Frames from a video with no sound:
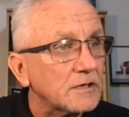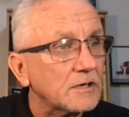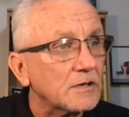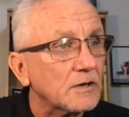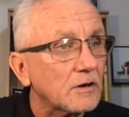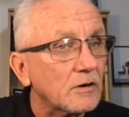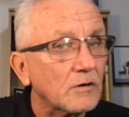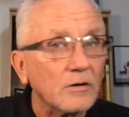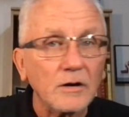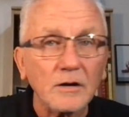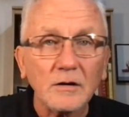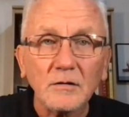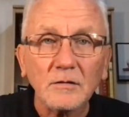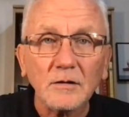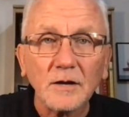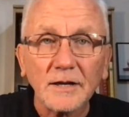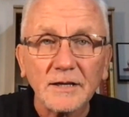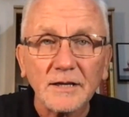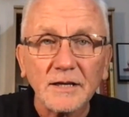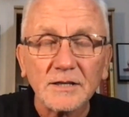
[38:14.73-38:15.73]
I
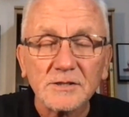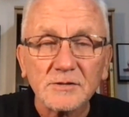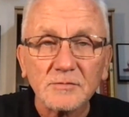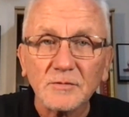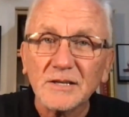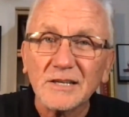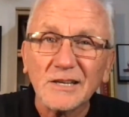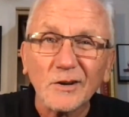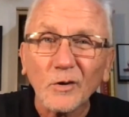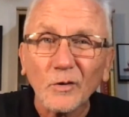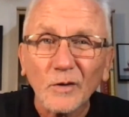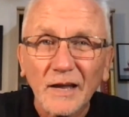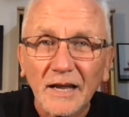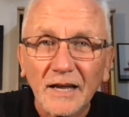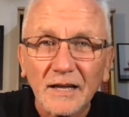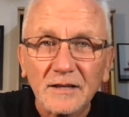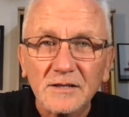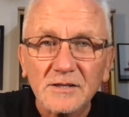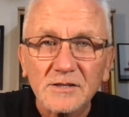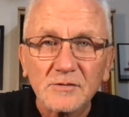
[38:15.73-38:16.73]
guess we did okay
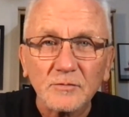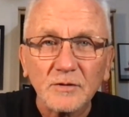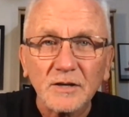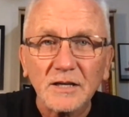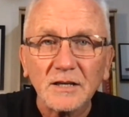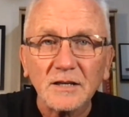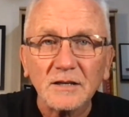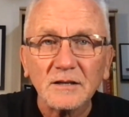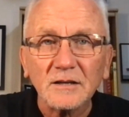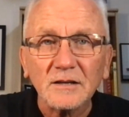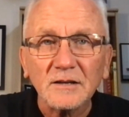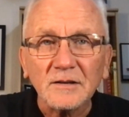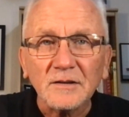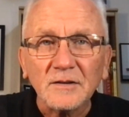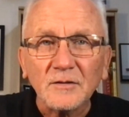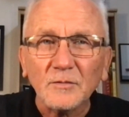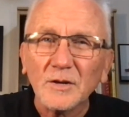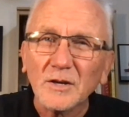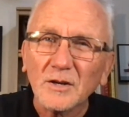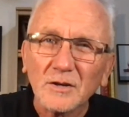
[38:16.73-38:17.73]
this week.
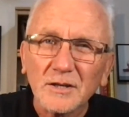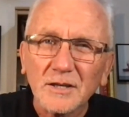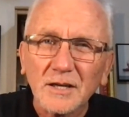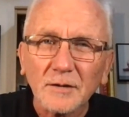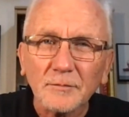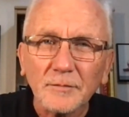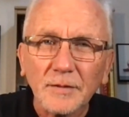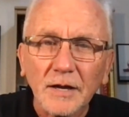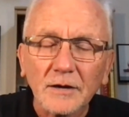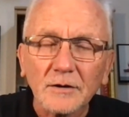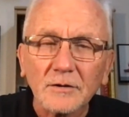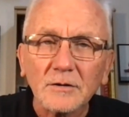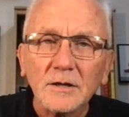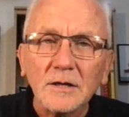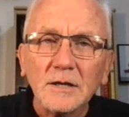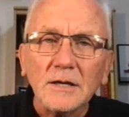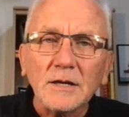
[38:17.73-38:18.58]
We could have done better.